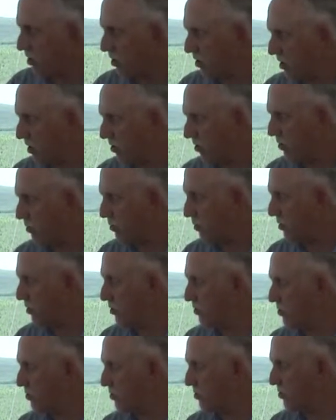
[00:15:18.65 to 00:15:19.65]
that another
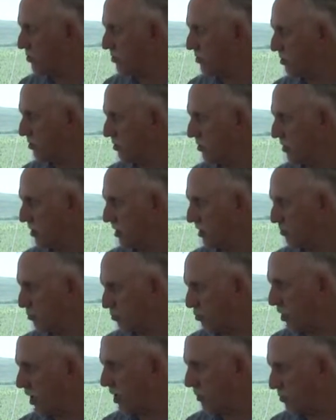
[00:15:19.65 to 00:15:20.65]
producer
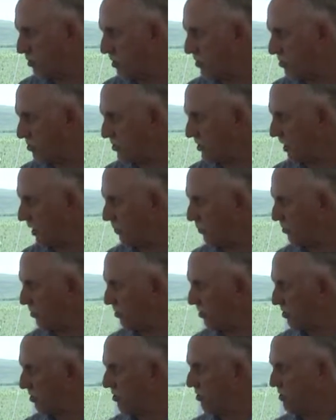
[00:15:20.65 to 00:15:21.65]
brought me a
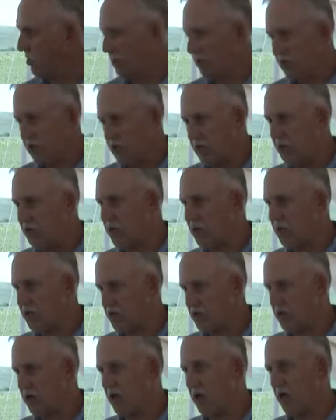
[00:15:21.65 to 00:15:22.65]
sample. It came on
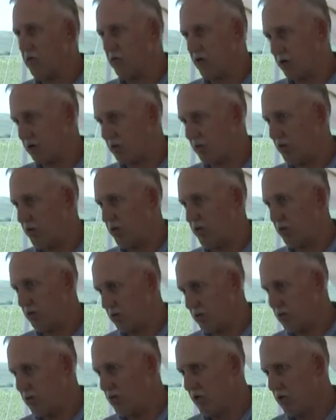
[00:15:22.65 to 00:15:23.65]
his combine
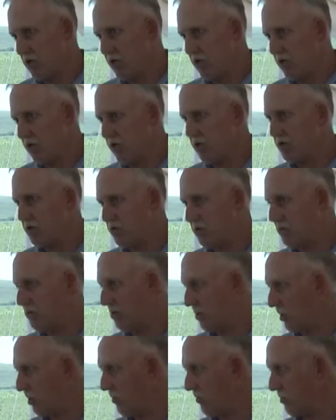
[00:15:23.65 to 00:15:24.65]
window as he
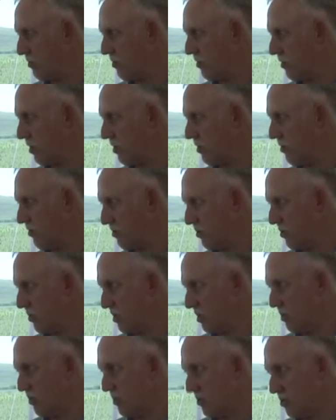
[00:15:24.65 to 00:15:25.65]
was harvesting. So
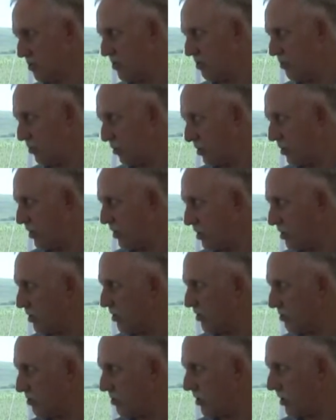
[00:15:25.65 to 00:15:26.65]
it can be some pretty
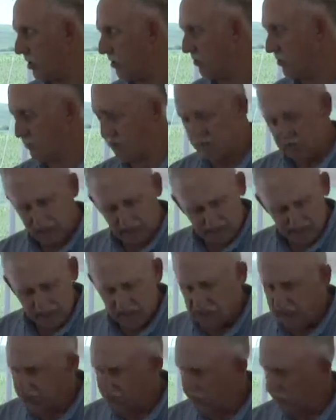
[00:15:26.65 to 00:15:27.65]
ugly stuff.
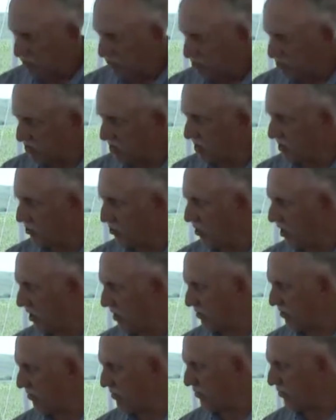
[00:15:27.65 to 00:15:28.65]
Smells like
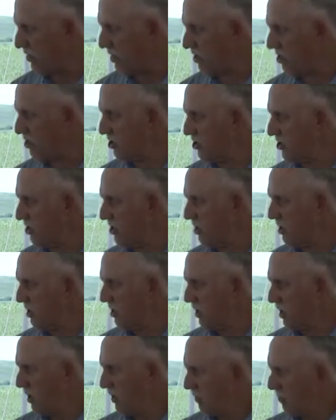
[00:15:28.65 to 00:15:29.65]
rotten fish,
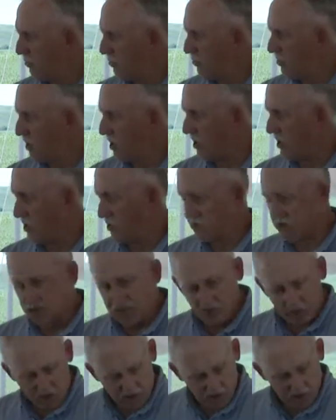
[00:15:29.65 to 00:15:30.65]
and it's
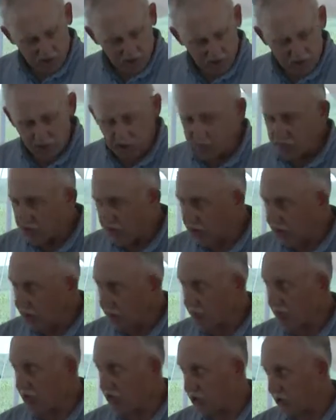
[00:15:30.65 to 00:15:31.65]
not uncommon to
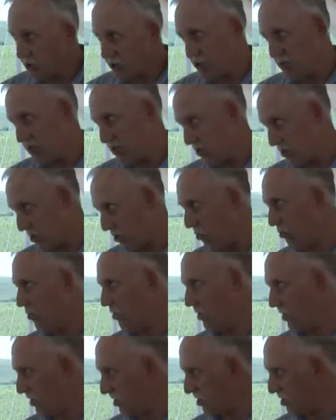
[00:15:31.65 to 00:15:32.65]
get rejected
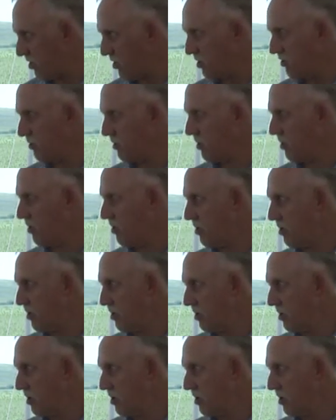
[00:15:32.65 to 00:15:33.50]
totally at the elevator,